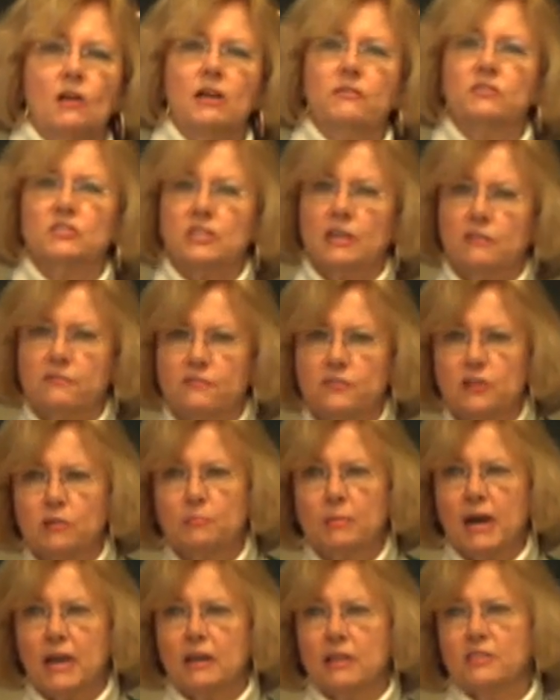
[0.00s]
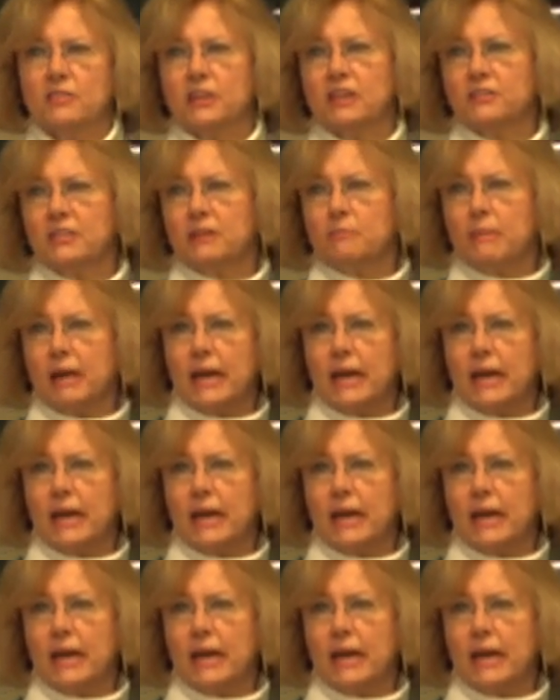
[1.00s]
all of a sudden feel better and think they're